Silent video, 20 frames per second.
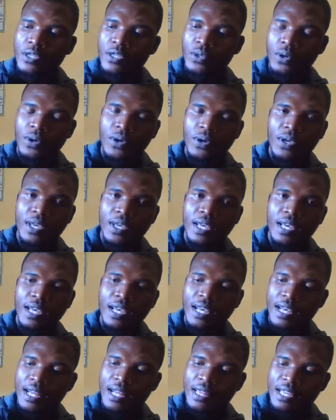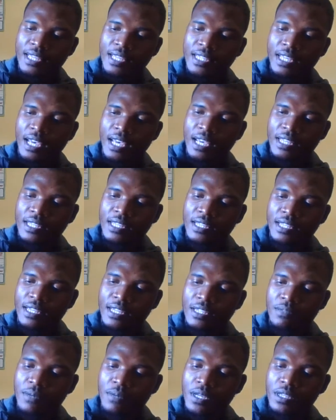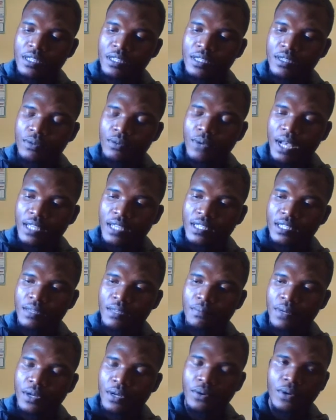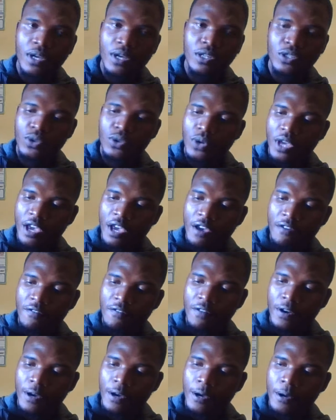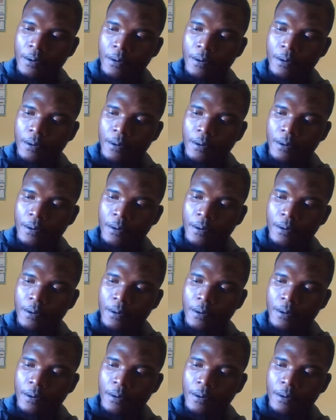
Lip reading: So in this case, it means we are simply going to have